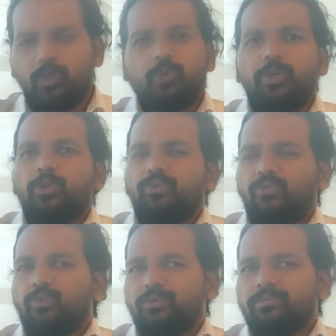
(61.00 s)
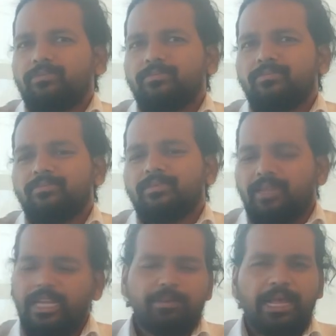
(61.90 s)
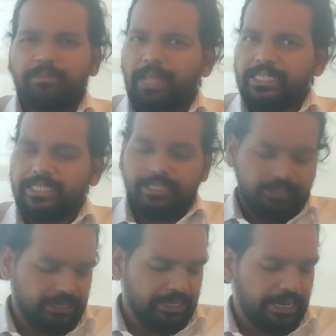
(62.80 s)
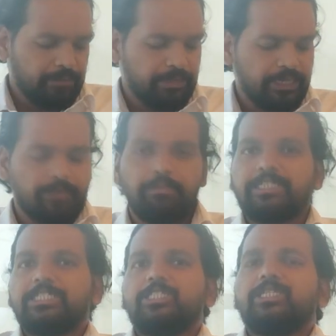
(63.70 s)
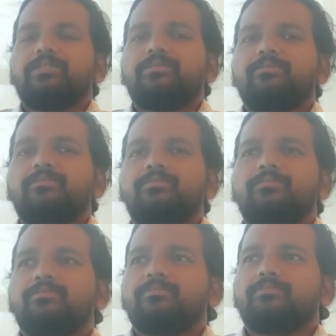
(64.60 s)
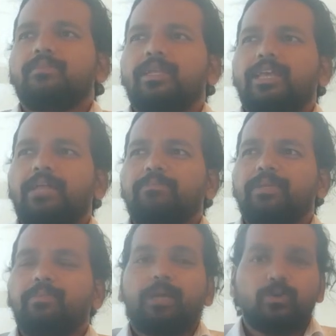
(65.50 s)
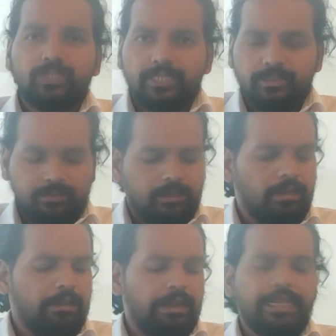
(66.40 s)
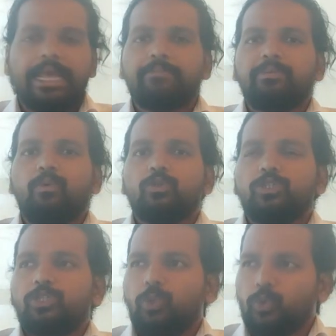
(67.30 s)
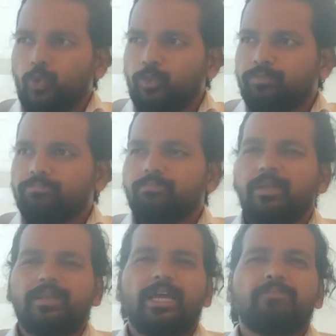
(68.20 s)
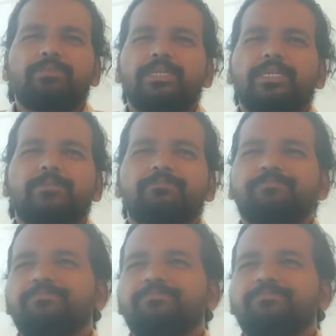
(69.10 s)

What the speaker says: you're doing on your phone. It can be anything. It can be messaging, it can be browsing, it can be watching YouTube, it can be